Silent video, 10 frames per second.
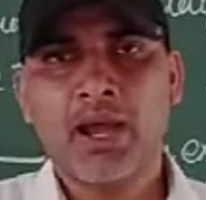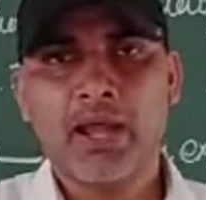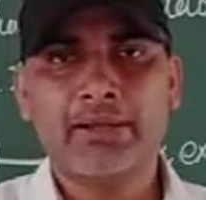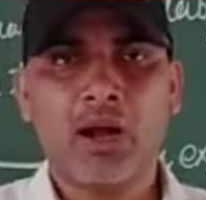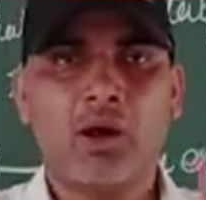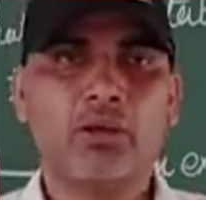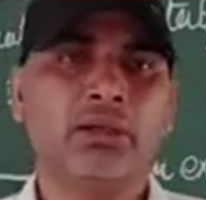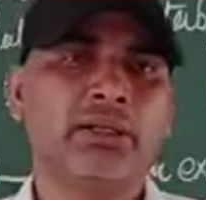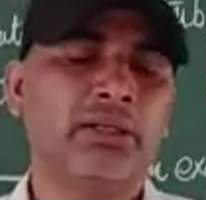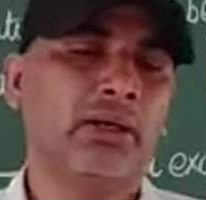and
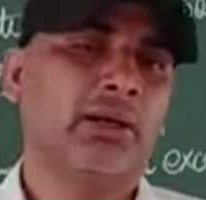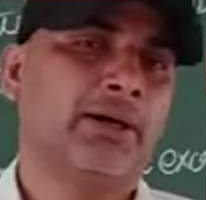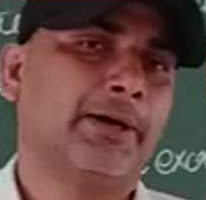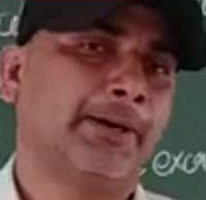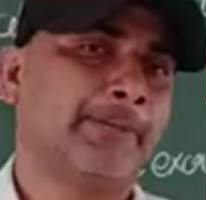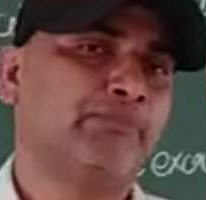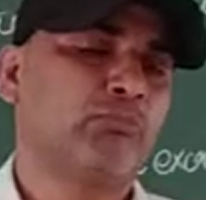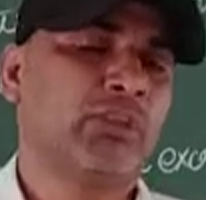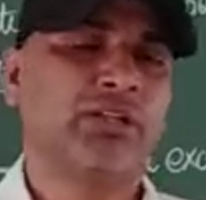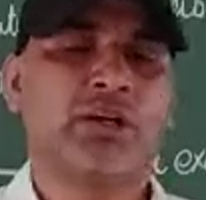only
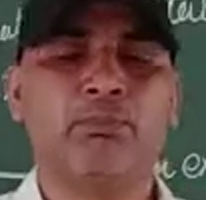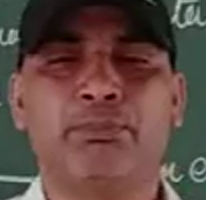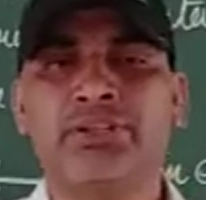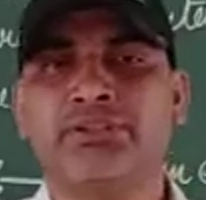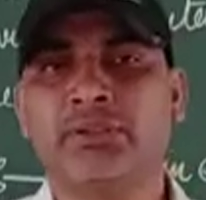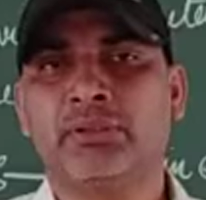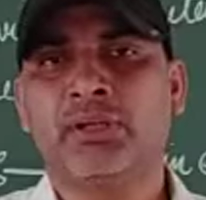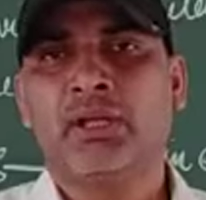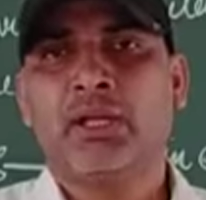in comparison